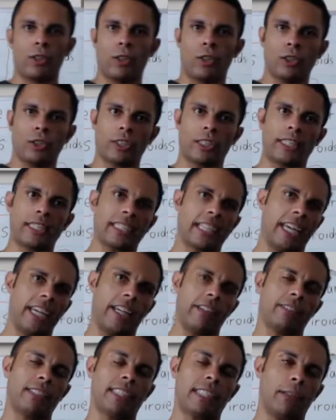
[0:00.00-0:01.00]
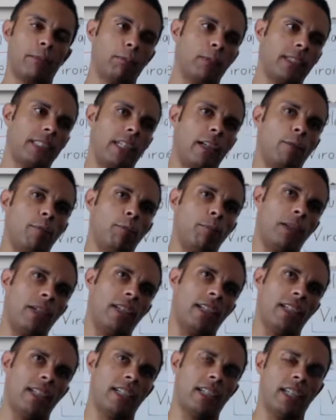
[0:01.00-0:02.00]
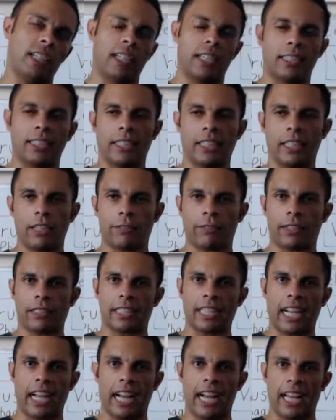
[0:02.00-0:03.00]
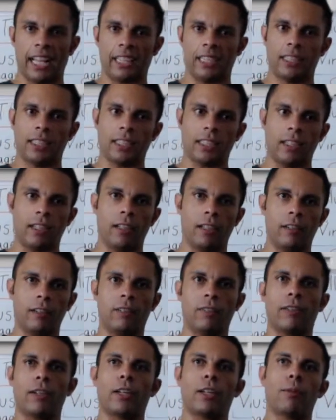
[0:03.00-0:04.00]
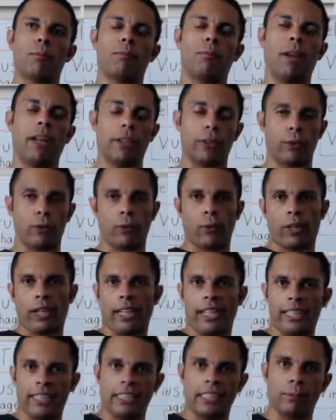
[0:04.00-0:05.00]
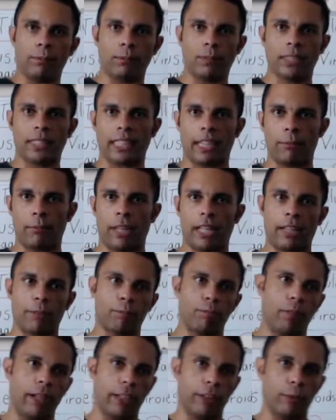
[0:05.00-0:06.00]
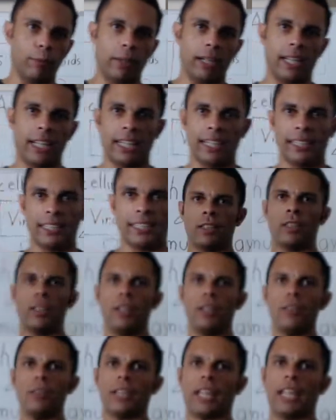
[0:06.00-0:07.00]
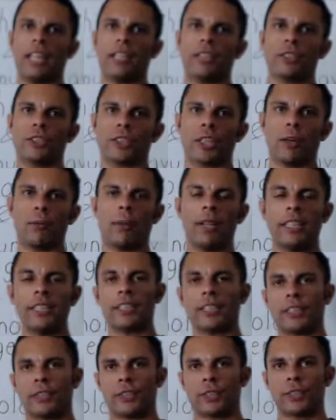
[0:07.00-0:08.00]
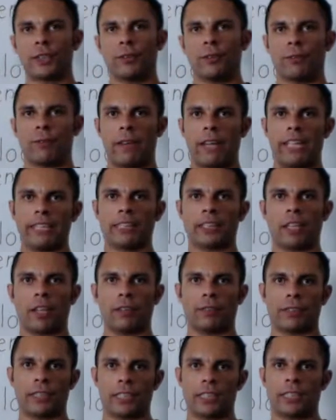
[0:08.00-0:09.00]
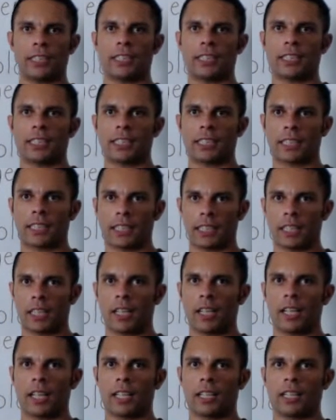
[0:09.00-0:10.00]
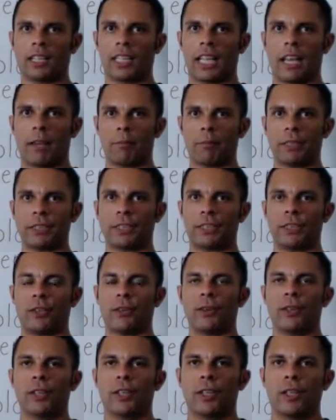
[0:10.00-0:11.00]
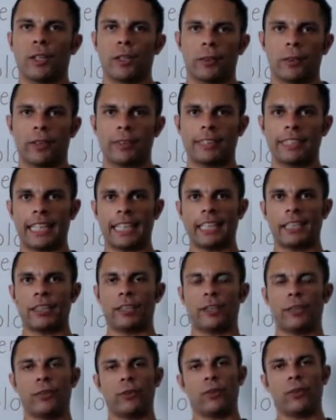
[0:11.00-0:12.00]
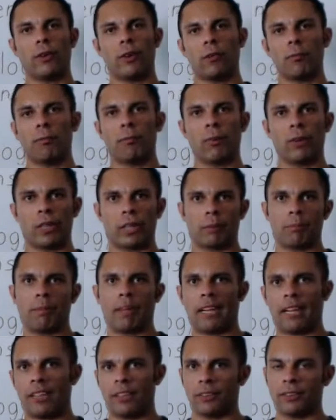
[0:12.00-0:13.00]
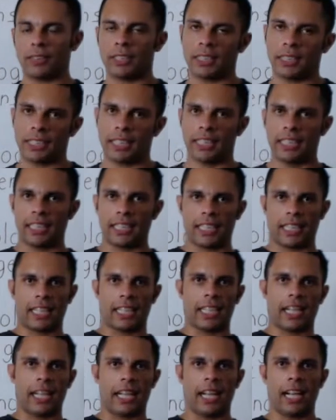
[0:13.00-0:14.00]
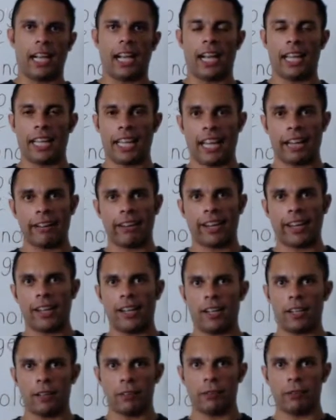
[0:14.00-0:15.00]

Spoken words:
So this kind of sums up the different kinds of microorganisms that make up microbiology. Okay, so I wanted to finish off this episode with telling you more about an area of